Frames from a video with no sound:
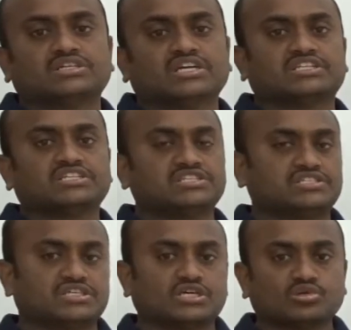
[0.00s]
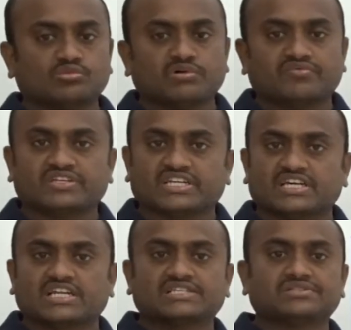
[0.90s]
it is a group of
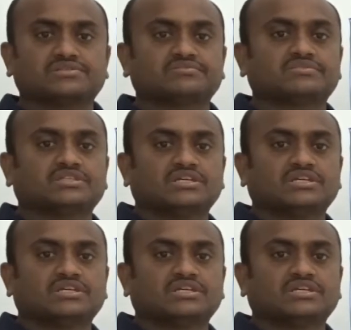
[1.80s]
data lines.